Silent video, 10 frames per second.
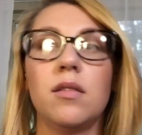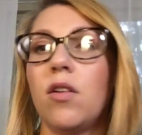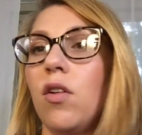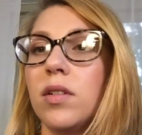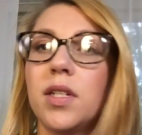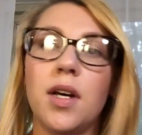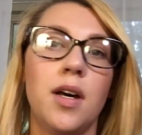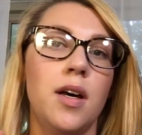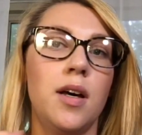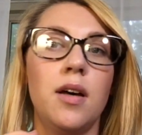
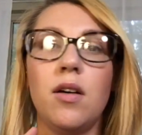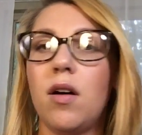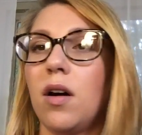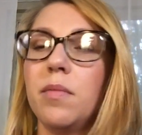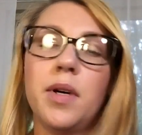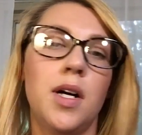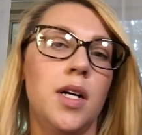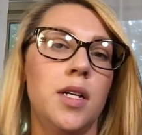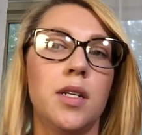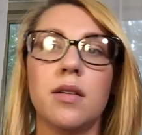Ulta,
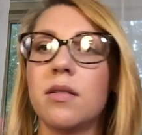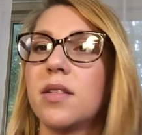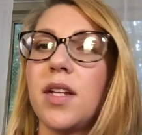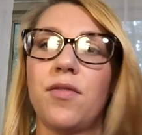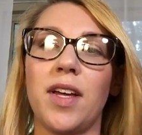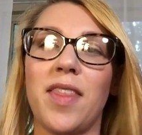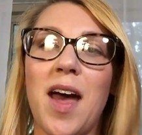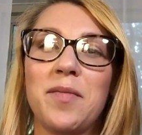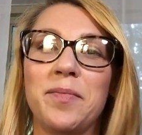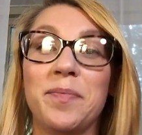Arbonne, stuff like
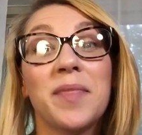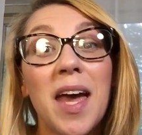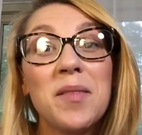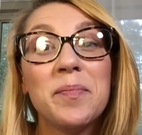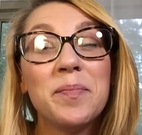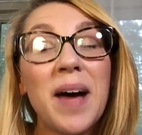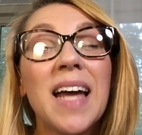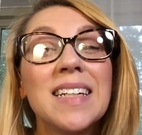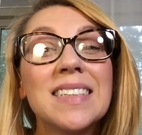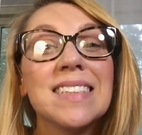that. Okay,
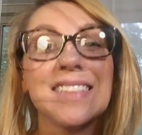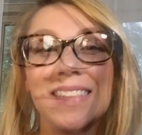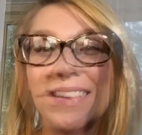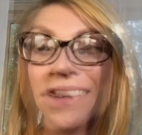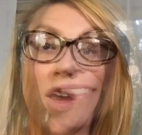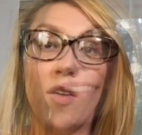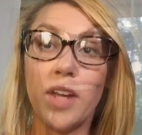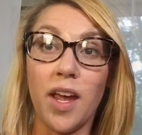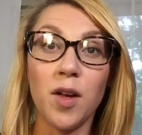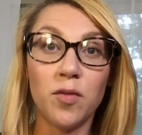bye.
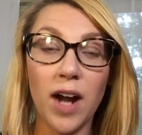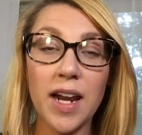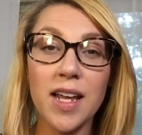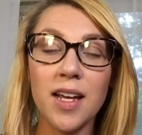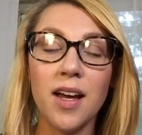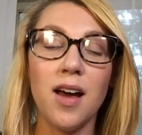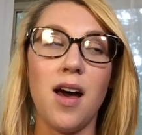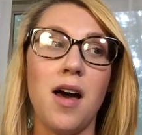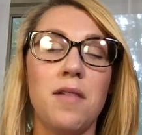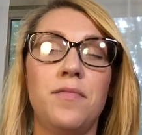Okay, ready?
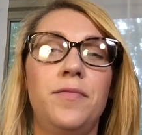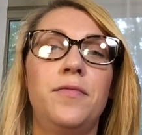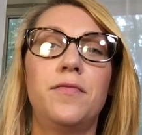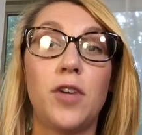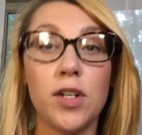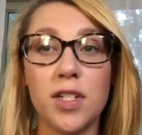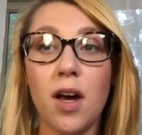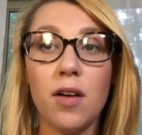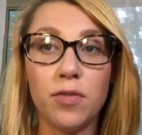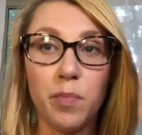First
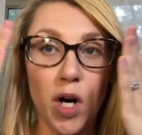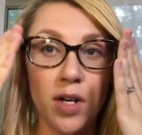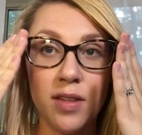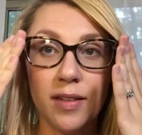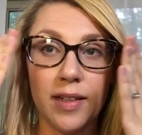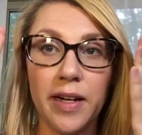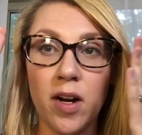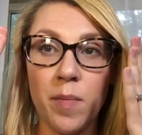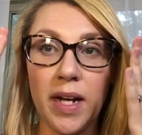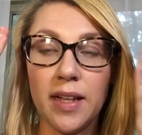off, pardon the glare
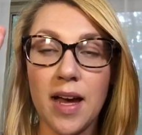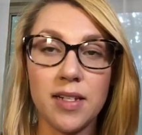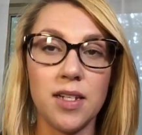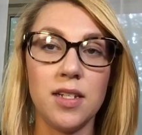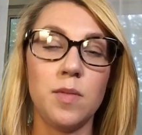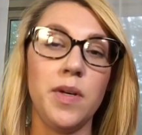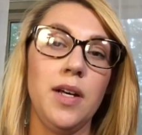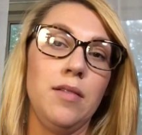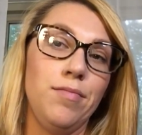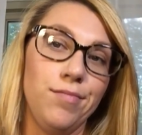in my glasses,
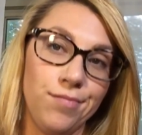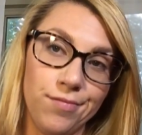but